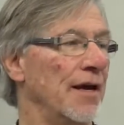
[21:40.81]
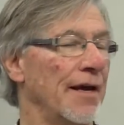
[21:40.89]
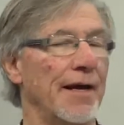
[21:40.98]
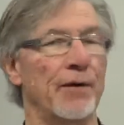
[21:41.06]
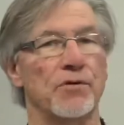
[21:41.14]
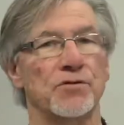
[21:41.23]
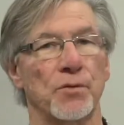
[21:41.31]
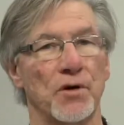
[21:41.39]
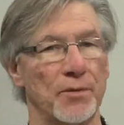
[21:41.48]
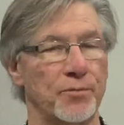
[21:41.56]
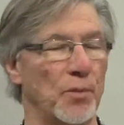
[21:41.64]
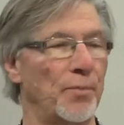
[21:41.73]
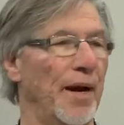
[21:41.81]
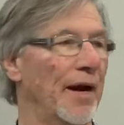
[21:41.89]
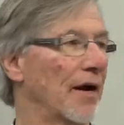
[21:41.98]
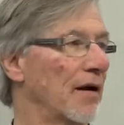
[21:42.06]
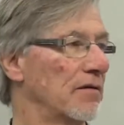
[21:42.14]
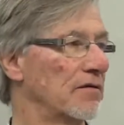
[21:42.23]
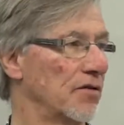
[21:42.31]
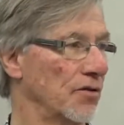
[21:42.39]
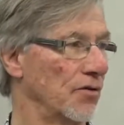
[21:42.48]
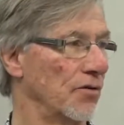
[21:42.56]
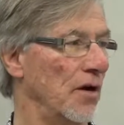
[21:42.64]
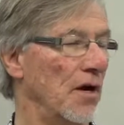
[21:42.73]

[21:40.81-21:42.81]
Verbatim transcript: he was really prepared to